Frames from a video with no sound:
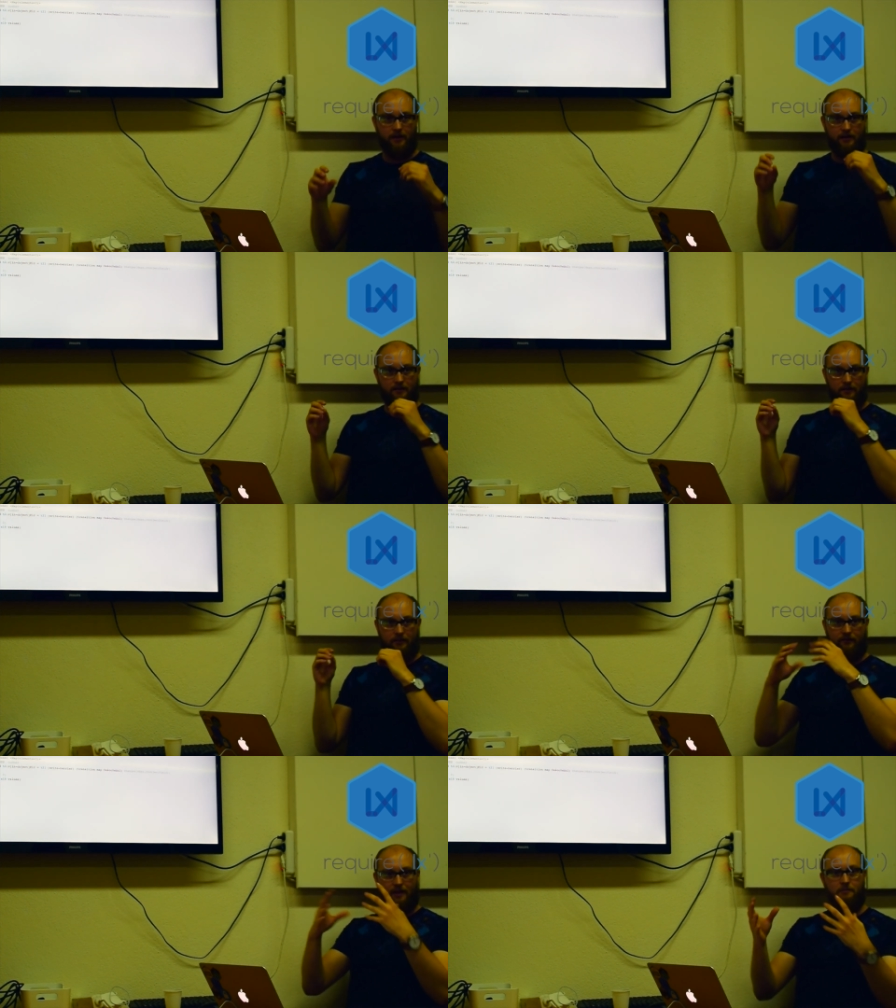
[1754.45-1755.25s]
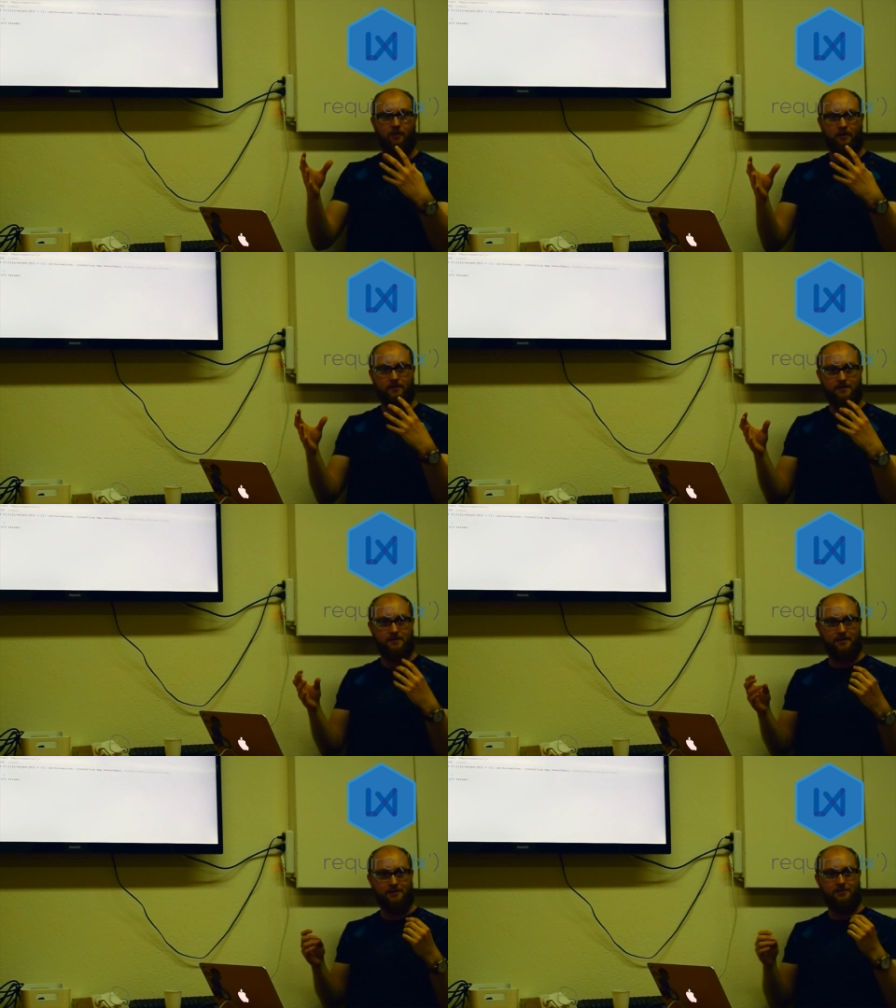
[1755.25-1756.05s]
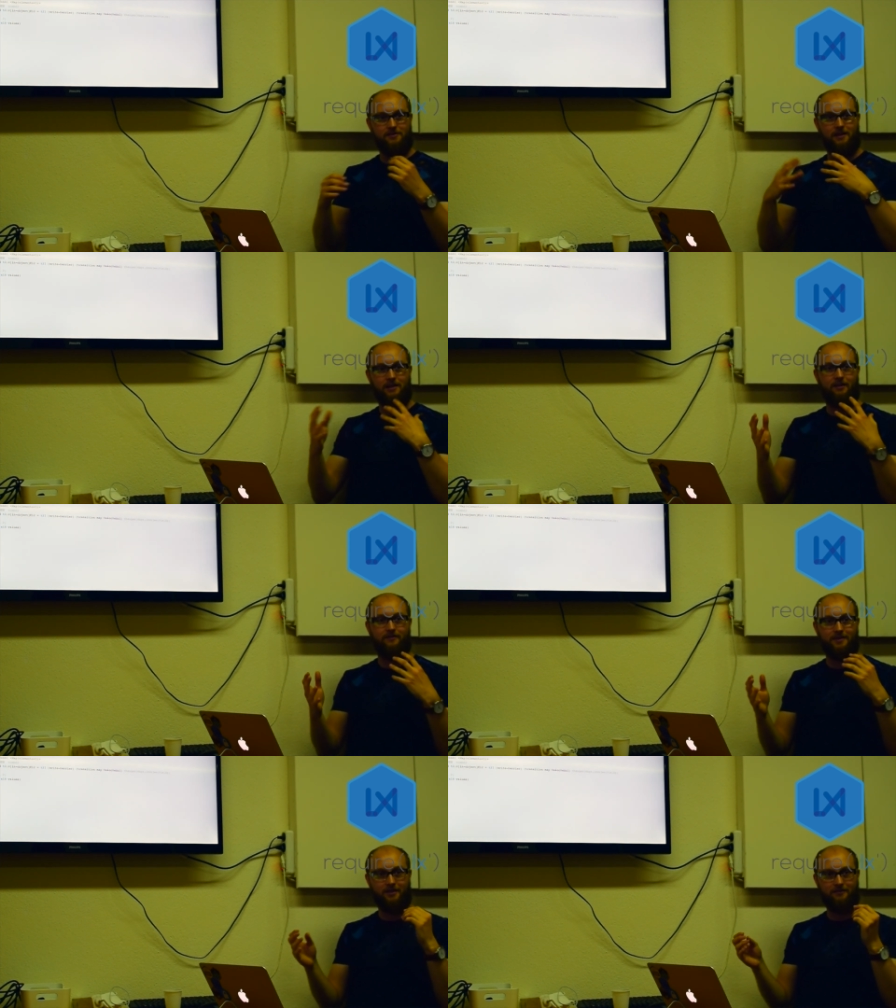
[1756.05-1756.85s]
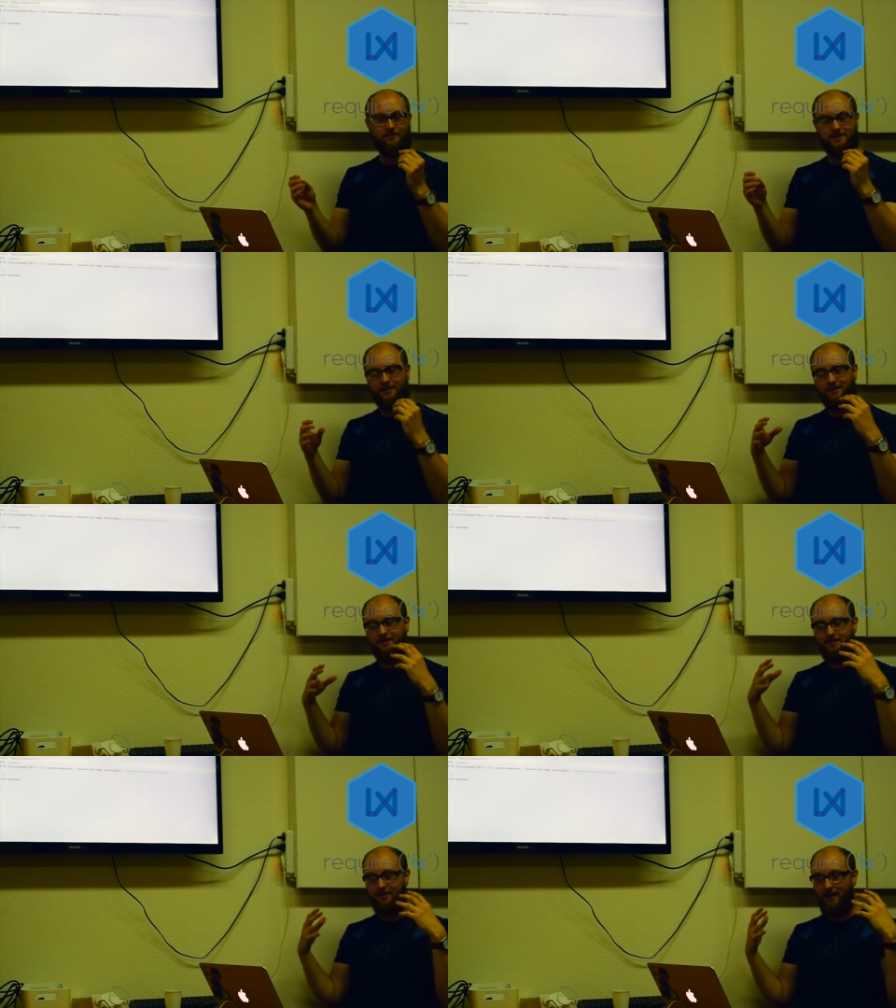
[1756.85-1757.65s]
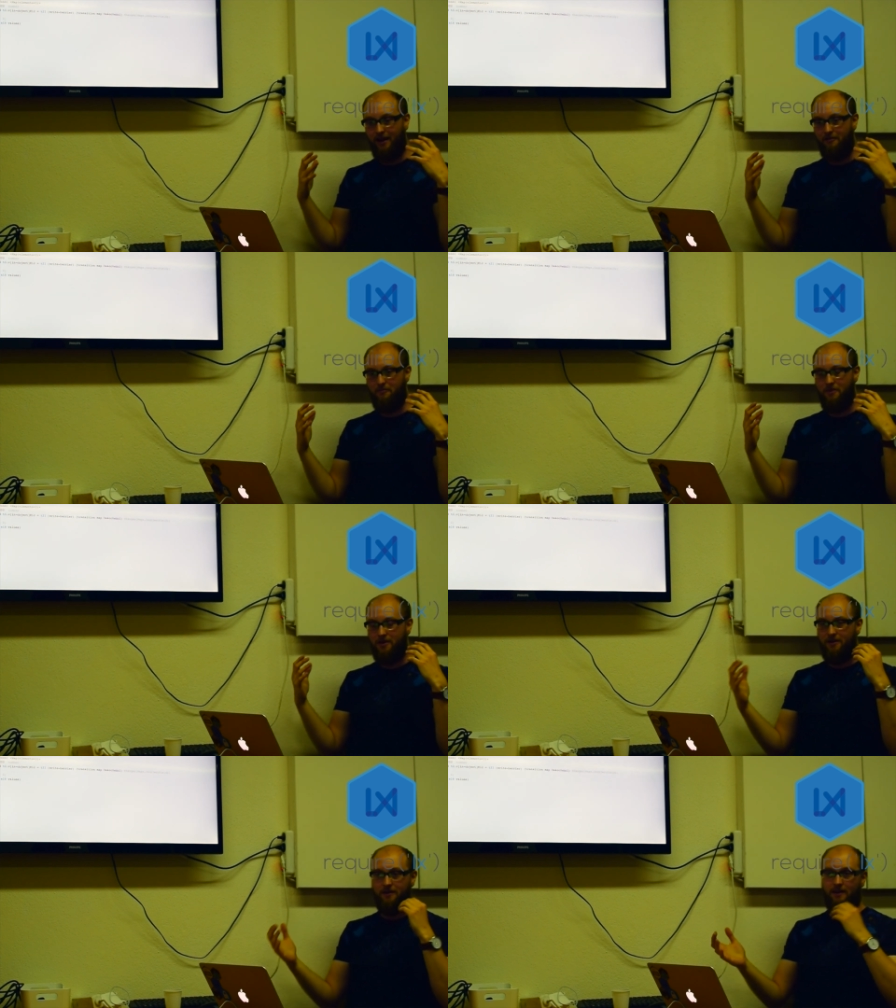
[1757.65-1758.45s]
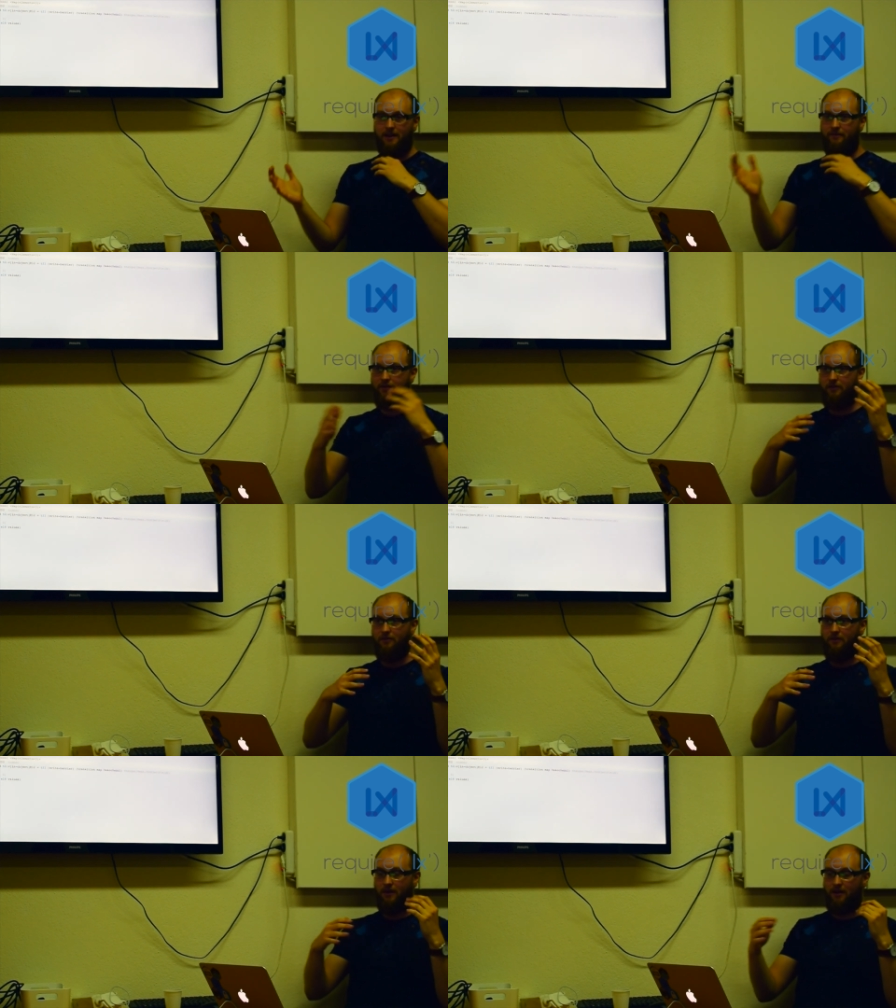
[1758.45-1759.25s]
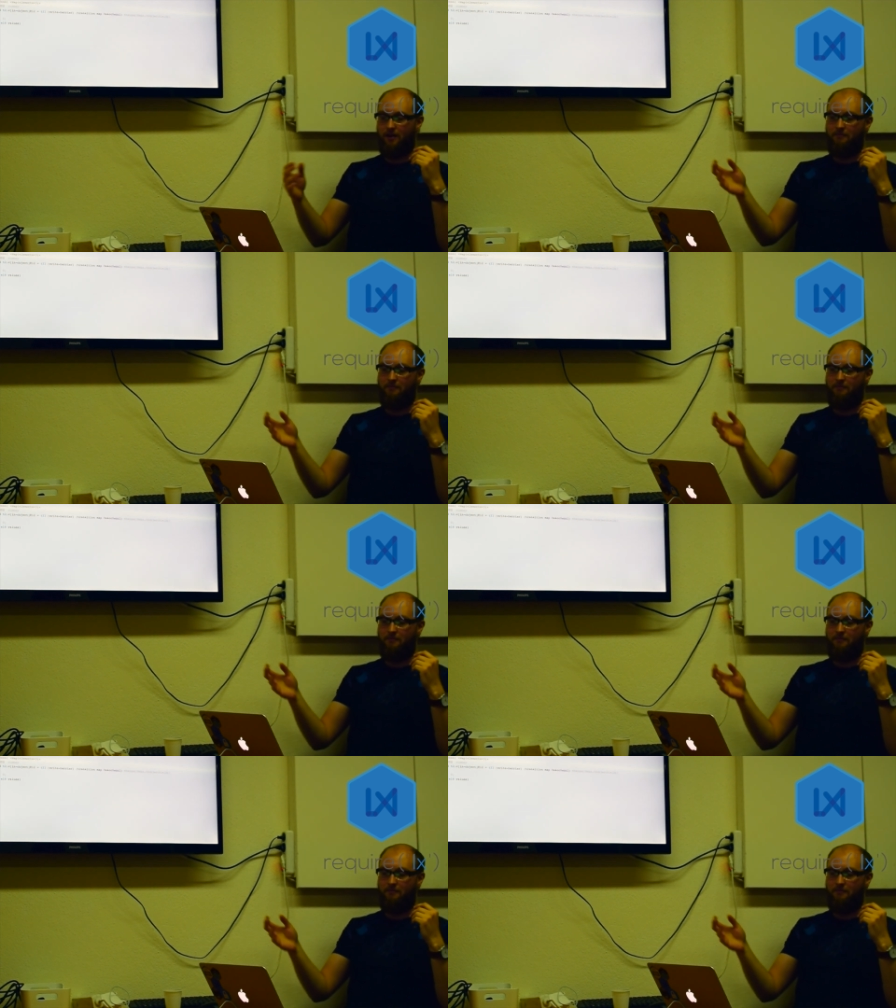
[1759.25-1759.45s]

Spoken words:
Like the flame graphs is usually enough to kind of see if you are